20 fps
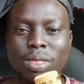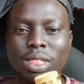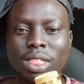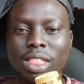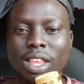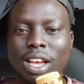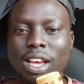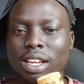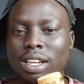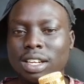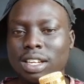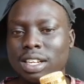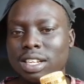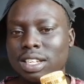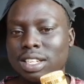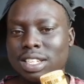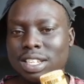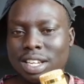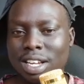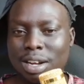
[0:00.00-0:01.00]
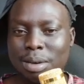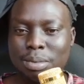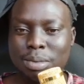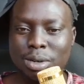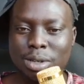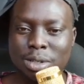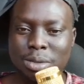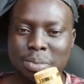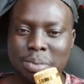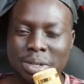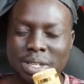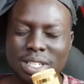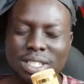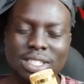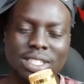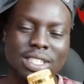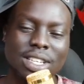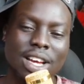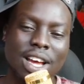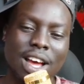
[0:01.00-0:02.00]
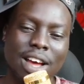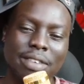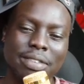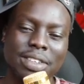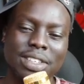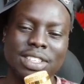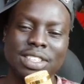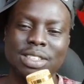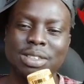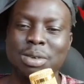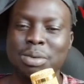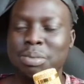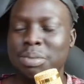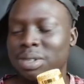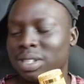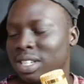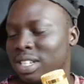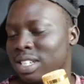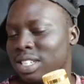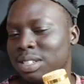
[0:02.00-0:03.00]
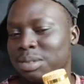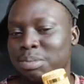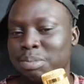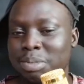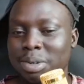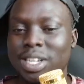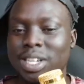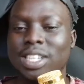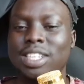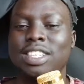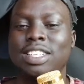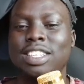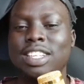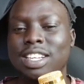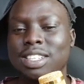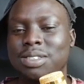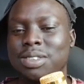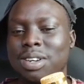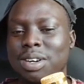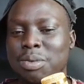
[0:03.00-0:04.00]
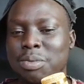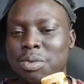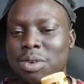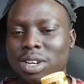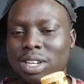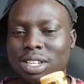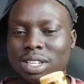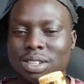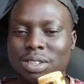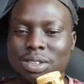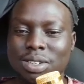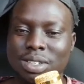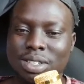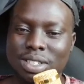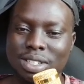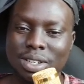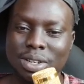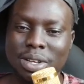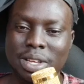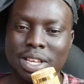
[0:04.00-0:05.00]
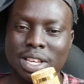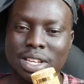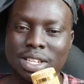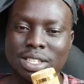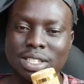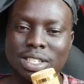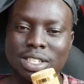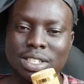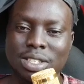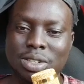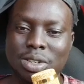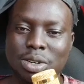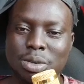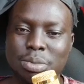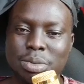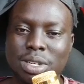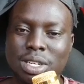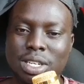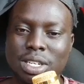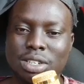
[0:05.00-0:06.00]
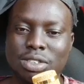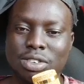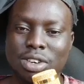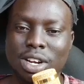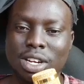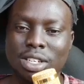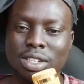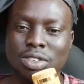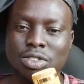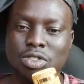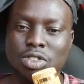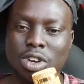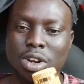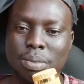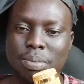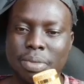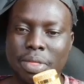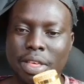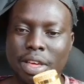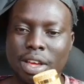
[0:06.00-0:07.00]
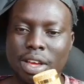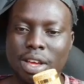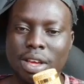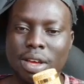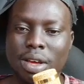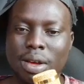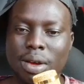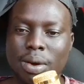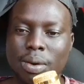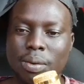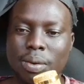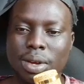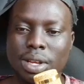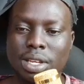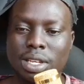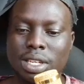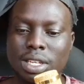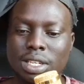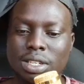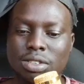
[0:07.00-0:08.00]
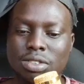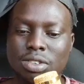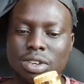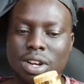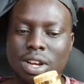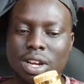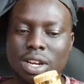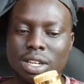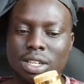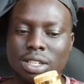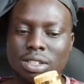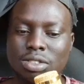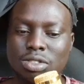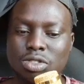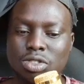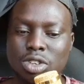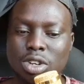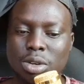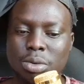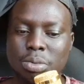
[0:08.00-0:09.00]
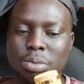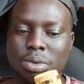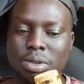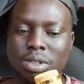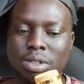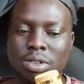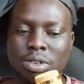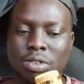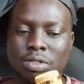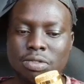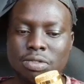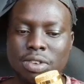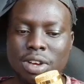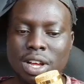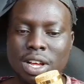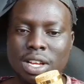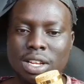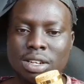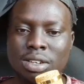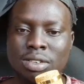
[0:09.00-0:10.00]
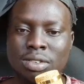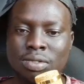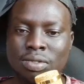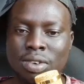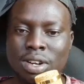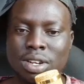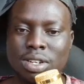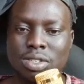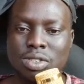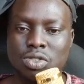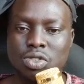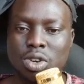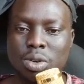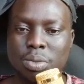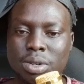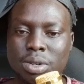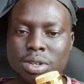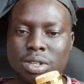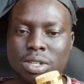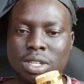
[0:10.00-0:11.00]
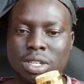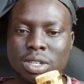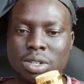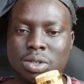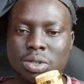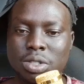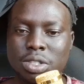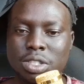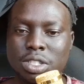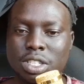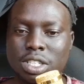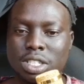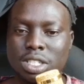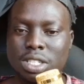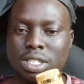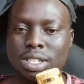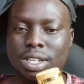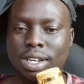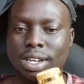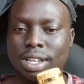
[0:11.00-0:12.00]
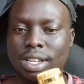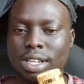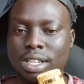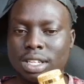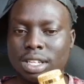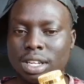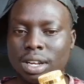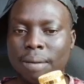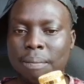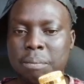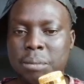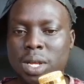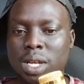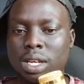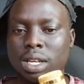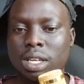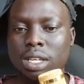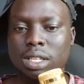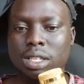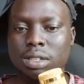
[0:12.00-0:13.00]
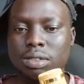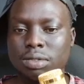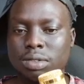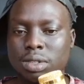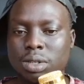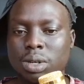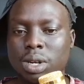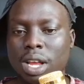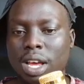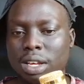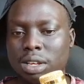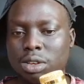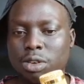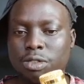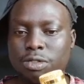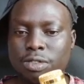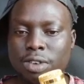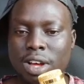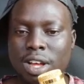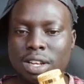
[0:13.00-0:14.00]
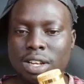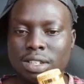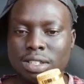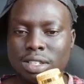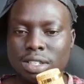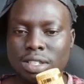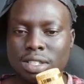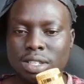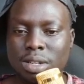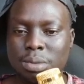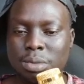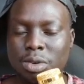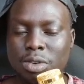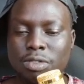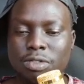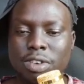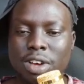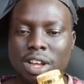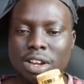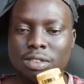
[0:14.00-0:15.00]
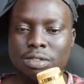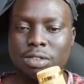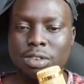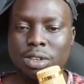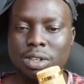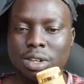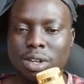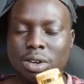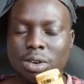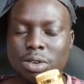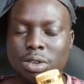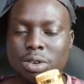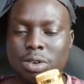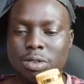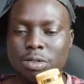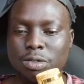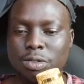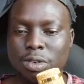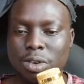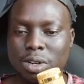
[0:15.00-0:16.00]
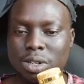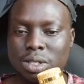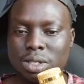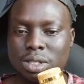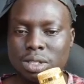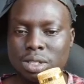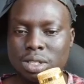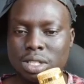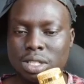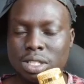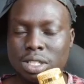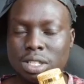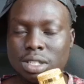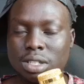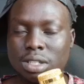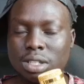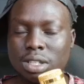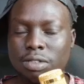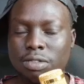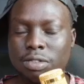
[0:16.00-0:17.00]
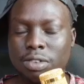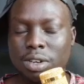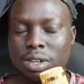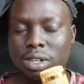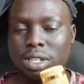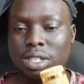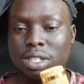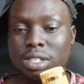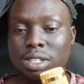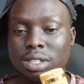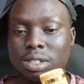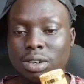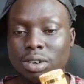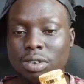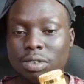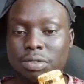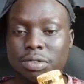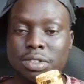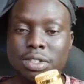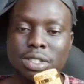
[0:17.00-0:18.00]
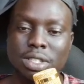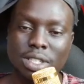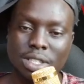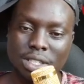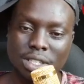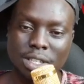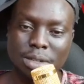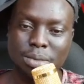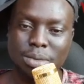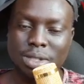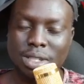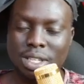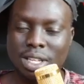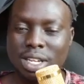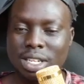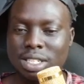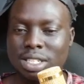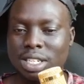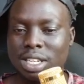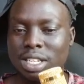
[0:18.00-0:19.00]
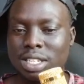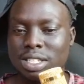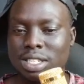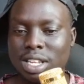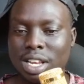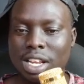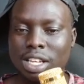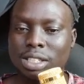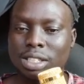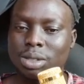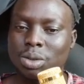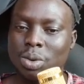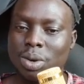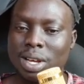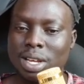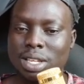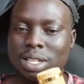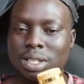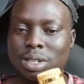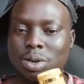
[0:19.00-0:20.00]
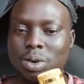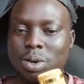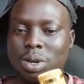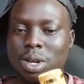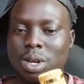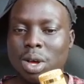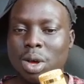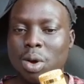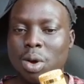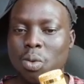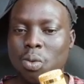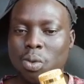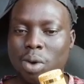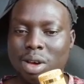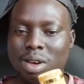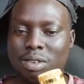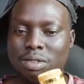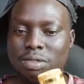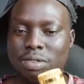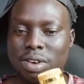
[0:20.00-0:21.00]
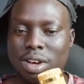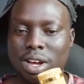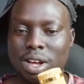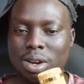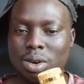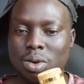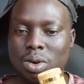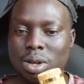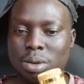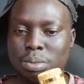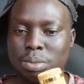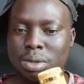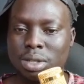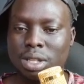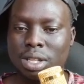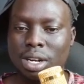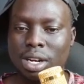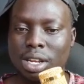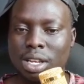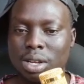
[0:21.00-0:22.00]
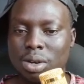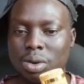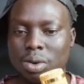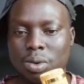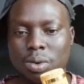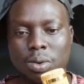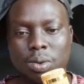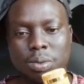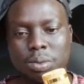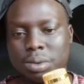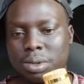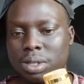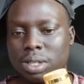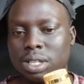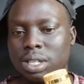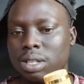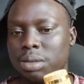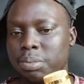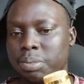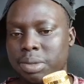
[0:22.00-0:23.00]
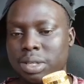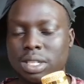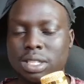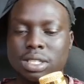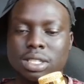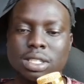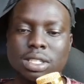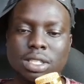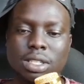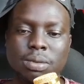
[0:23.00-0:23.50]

And then the upload page, I haven't yet completed it, but that's what I'm working on. So here's just going to be a drag and drop thing, where you can drag and drop your file, right? You drop here, or you can just click, and then it gives you like your file system, or file for, or your the folder of your system, so that you can select where your WAV file or MP3 or PNG,